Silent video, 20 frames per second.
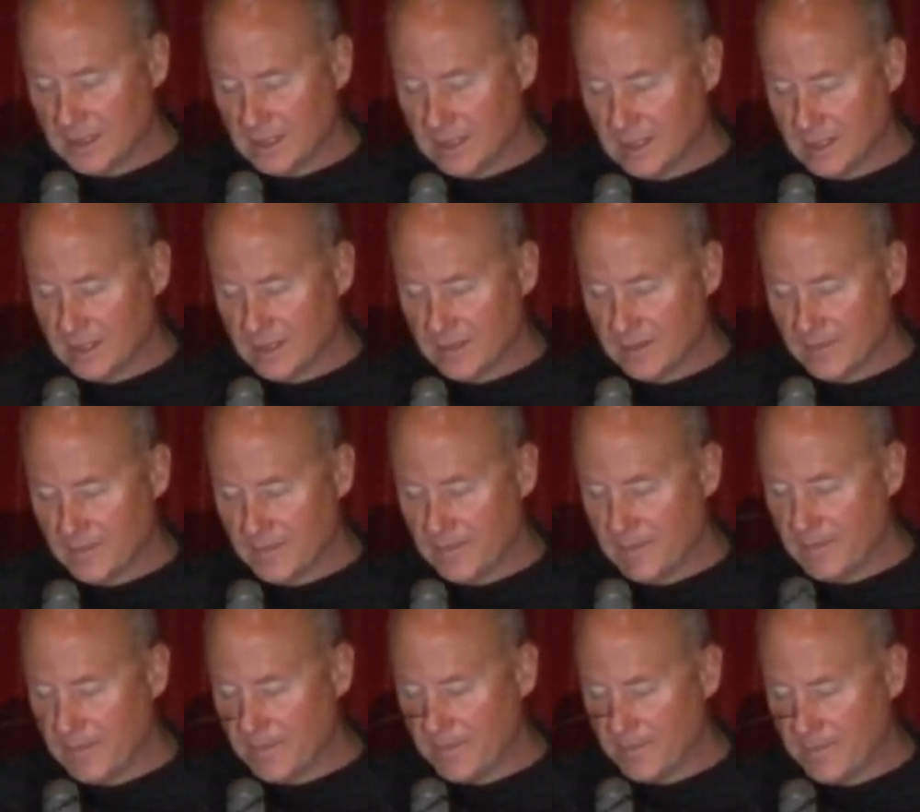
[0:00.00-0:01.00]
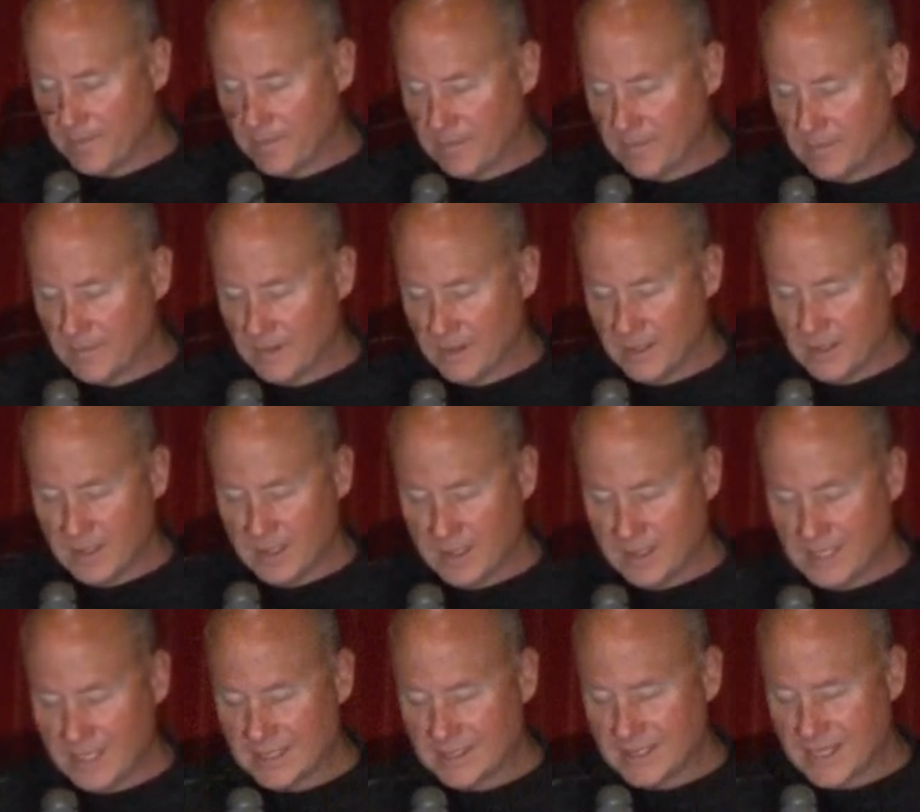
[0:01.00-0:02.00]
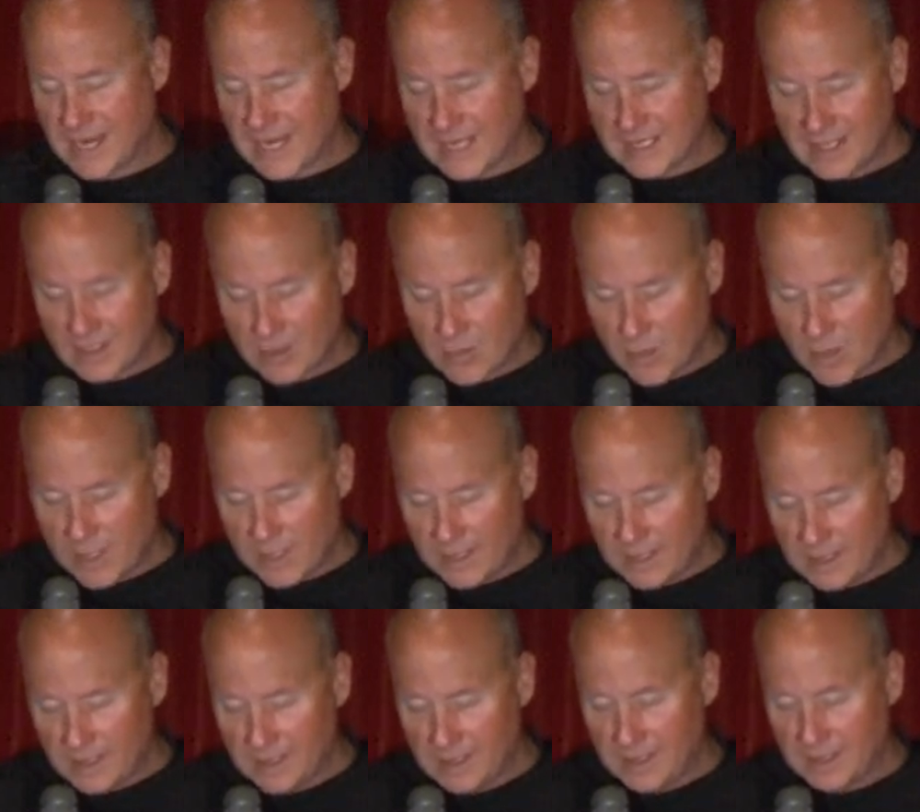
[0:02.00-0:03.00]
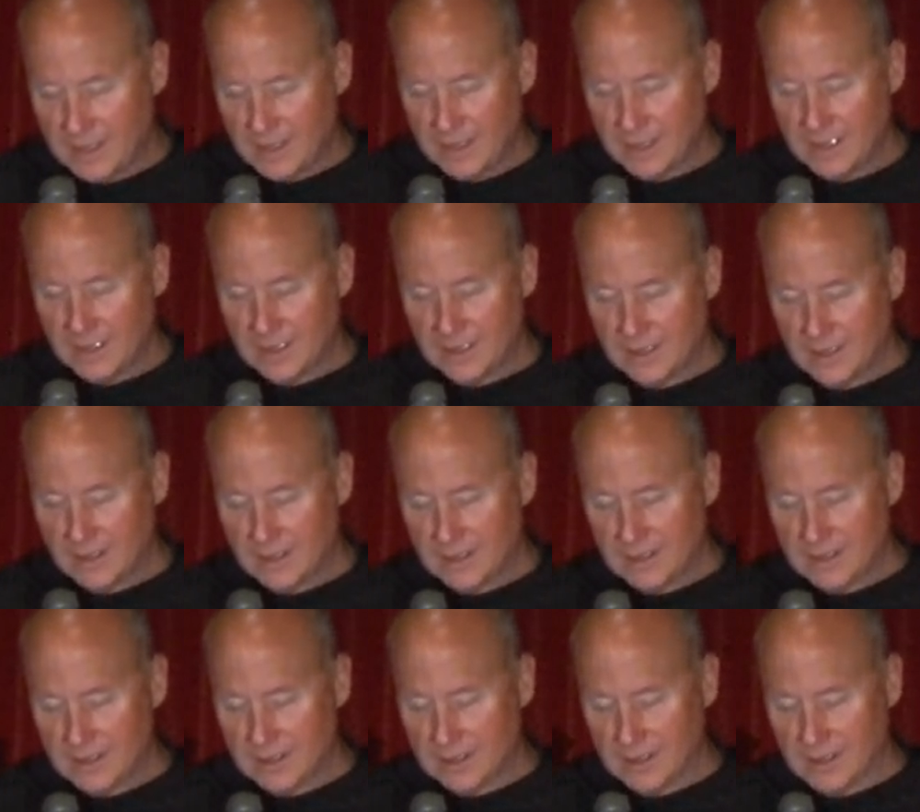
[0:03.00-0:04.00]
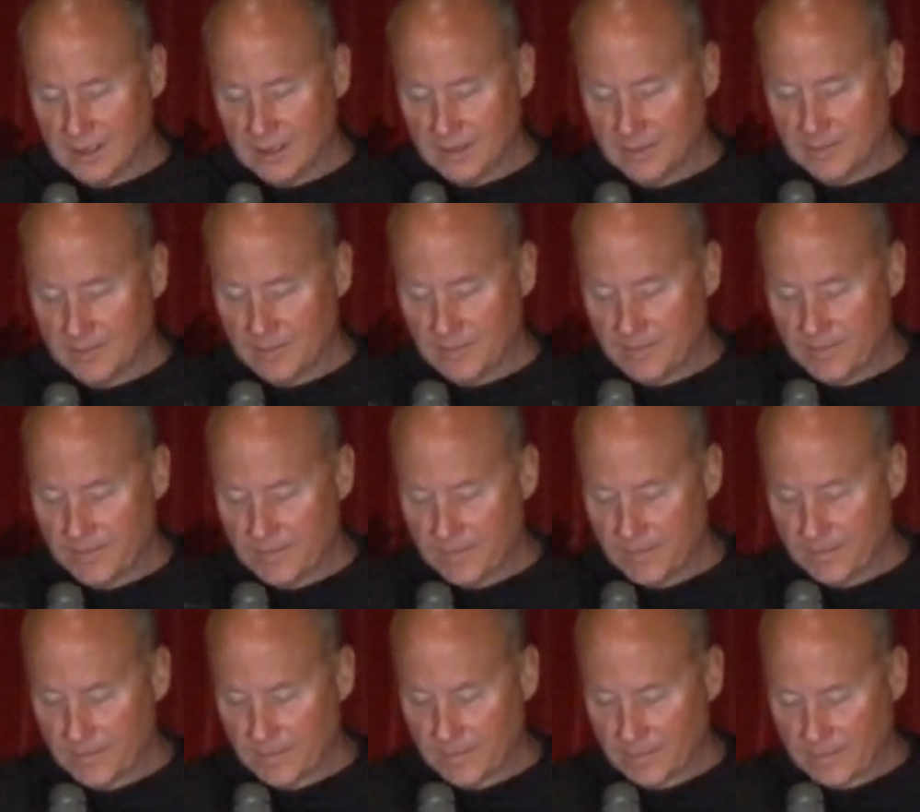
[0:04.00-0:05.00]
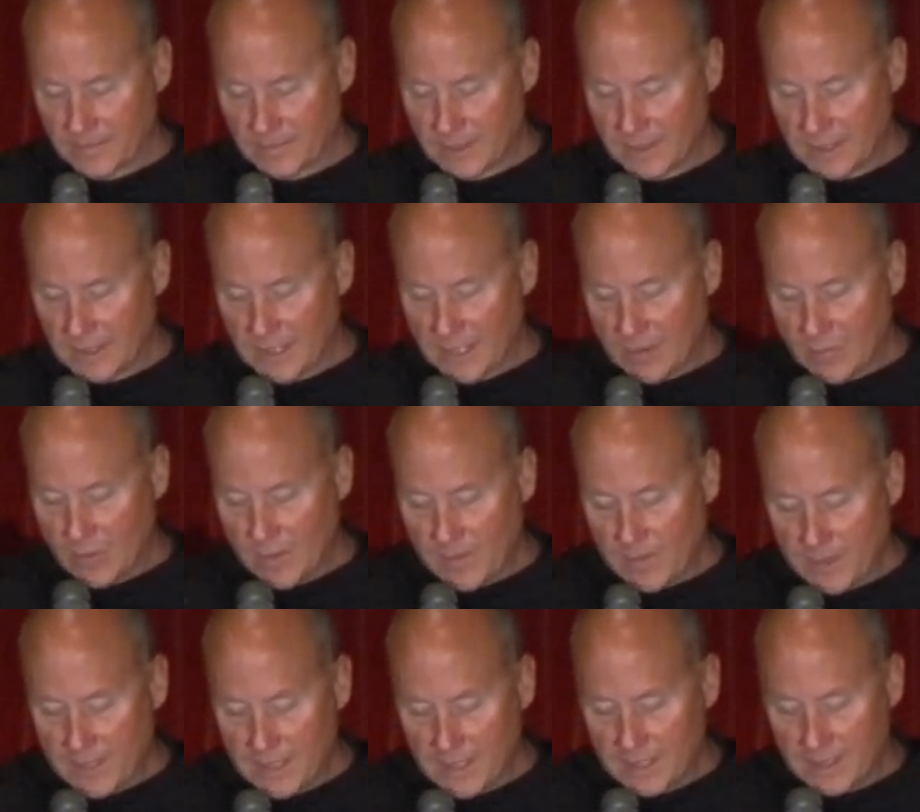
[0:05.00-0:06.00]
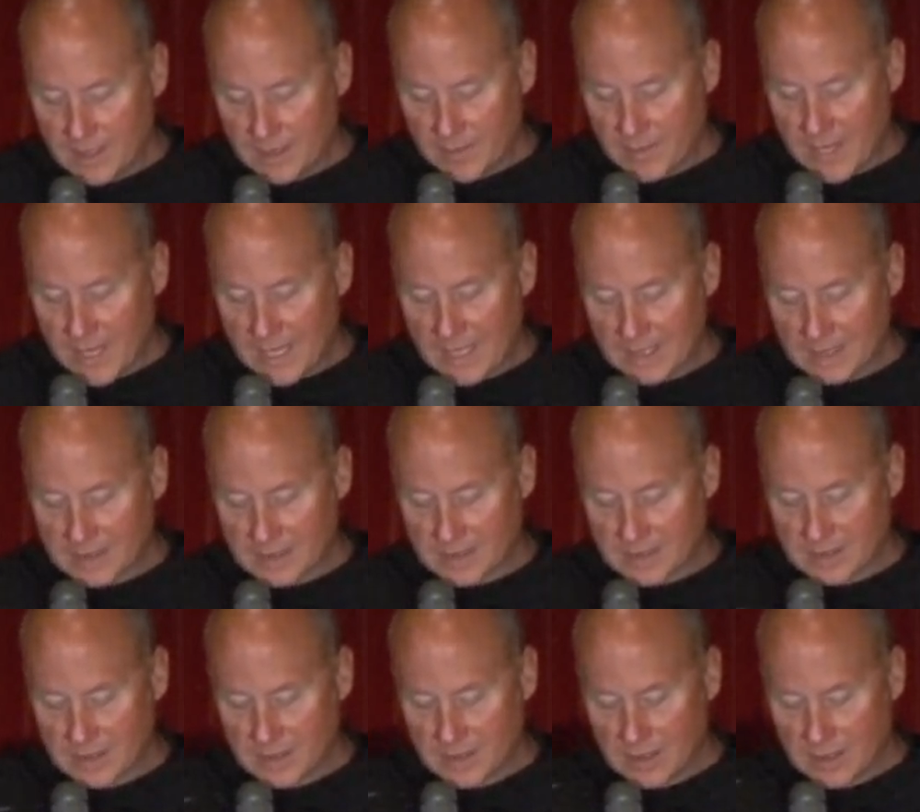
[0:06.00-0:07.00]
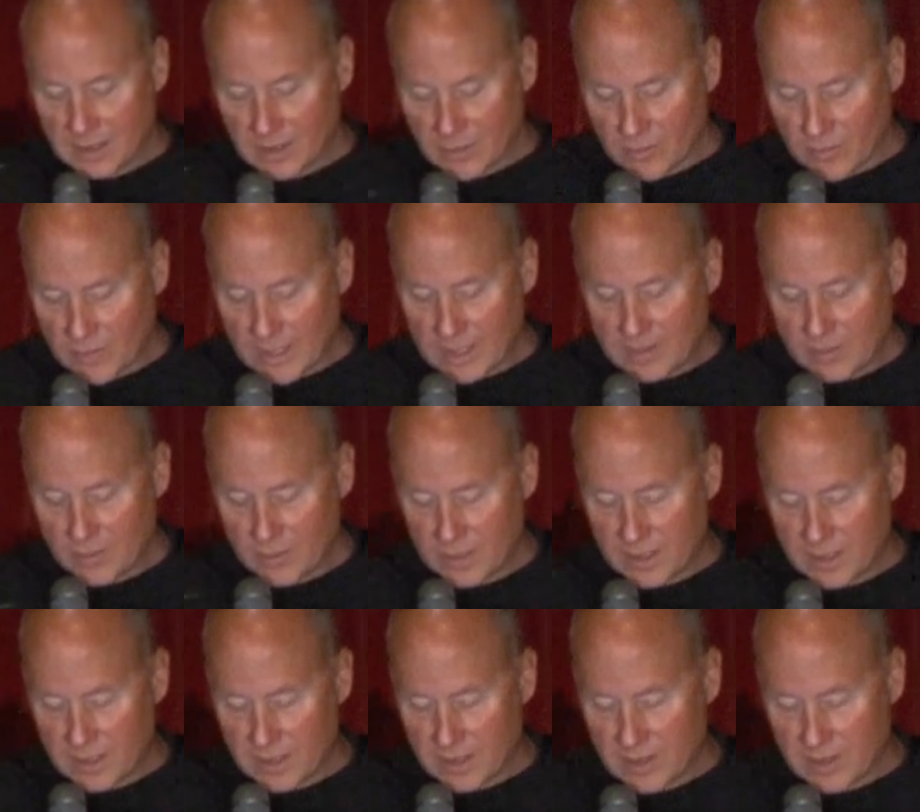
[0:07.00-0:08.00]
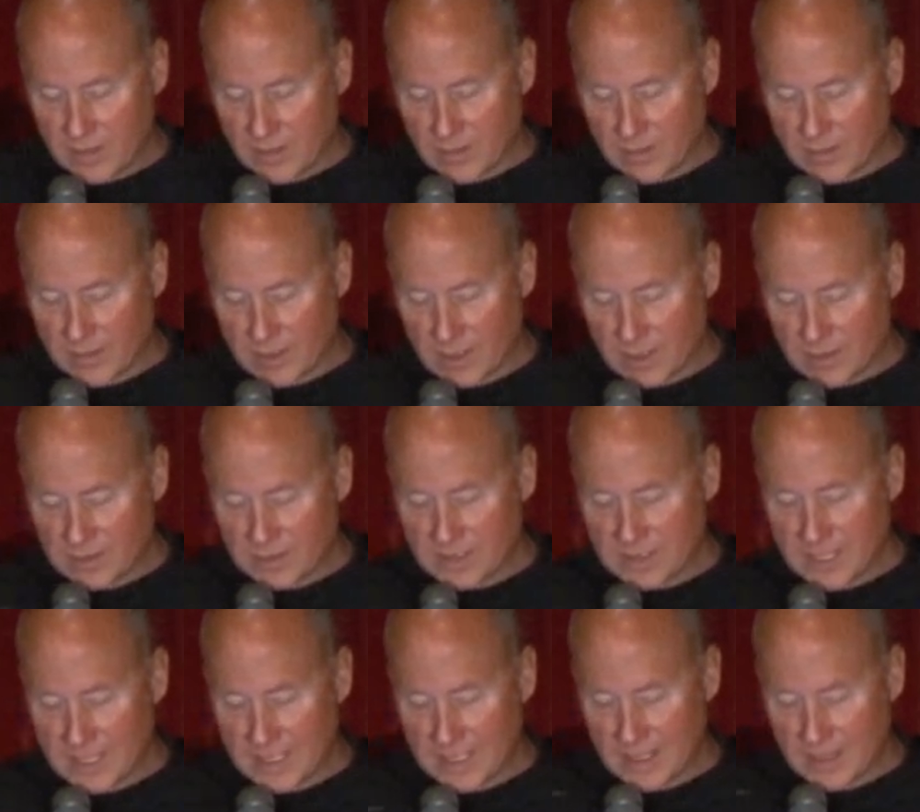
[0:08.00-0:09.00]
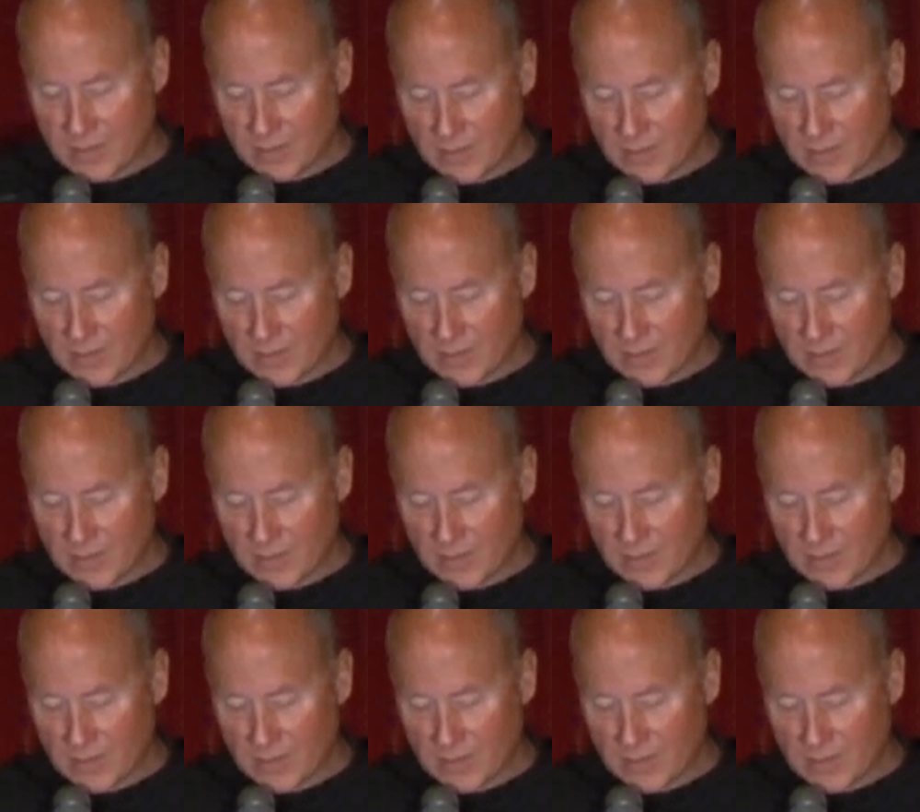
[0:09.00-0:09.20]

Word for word: um, that, that that's antiquated. Um, and we begin the Mass the rec- with the understanding the